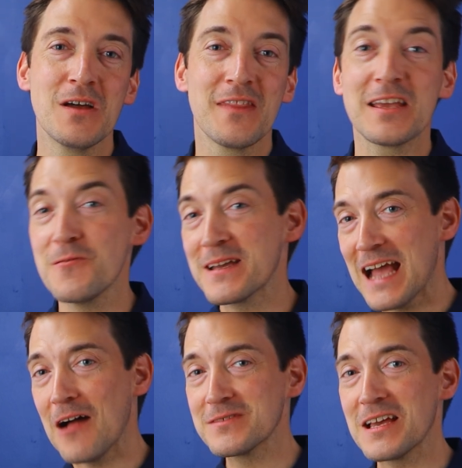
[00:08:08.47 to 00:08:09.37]
that you
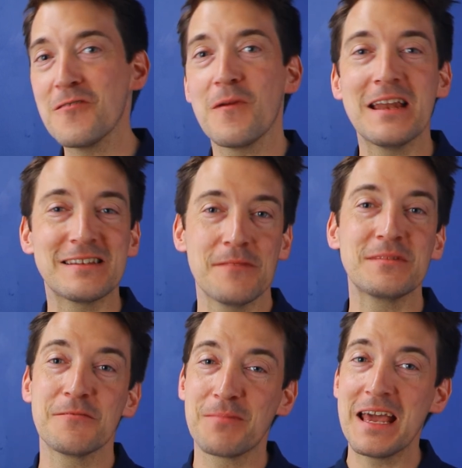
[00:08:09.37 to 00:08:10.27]
encounter when
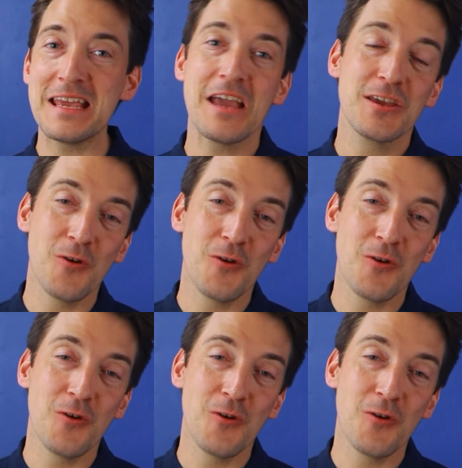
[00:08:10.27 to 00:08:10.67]
attempting to play